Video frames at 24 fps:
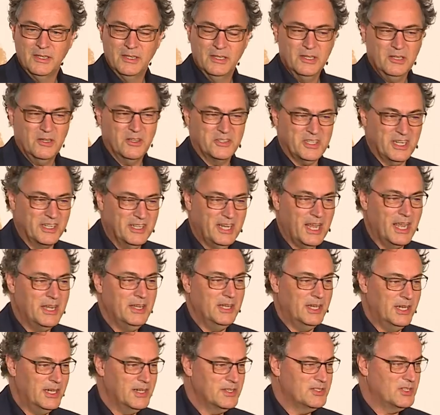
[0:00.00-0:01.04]
Because in 10
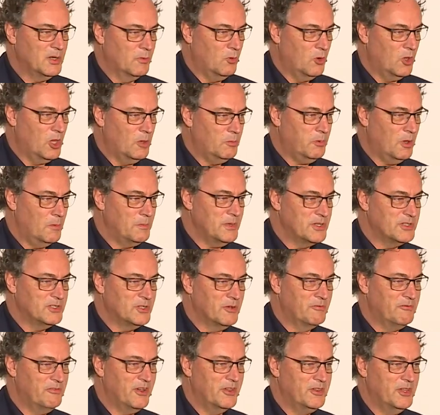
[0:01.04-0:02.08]
years, the world will be so
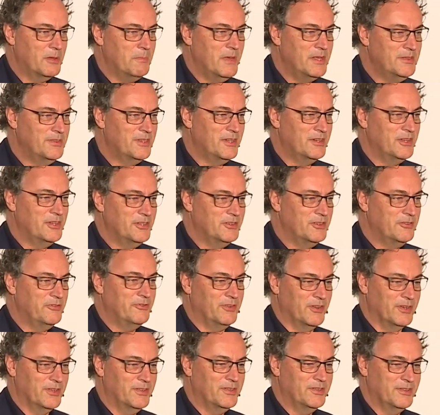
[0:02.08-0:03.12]
fundamentally
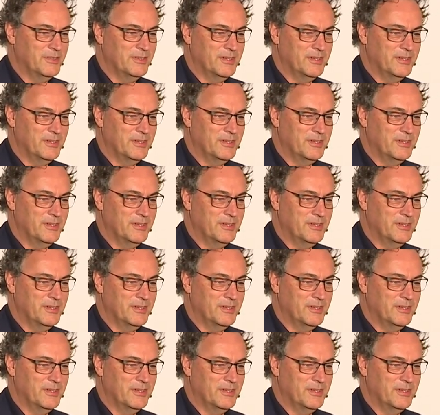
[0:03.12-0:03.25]
different,